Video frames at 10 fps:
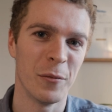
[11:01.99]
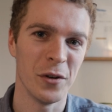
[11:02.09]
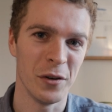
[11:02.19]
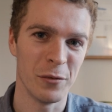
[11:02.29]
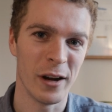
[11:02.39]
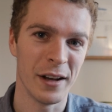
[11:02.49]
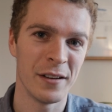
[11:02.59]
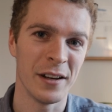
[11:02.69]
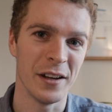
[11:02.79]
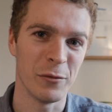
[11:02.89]
what you've
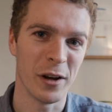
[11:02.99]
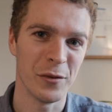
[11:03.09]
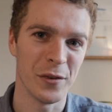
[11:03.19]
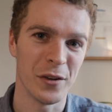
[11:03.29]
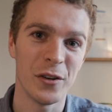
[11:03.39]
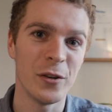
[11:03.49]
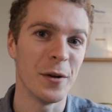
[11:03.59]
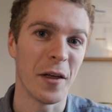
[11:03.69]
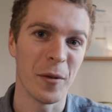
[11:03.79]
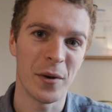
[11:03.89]
read is relevant to
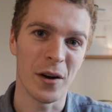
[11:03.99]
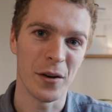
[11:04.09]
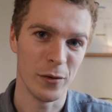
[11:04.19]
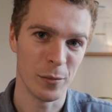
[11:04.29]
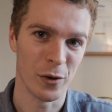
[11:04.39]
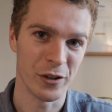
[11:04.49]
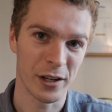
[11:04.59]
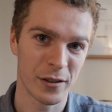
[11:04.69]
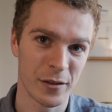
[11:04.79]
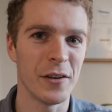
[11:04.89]
another part of your project.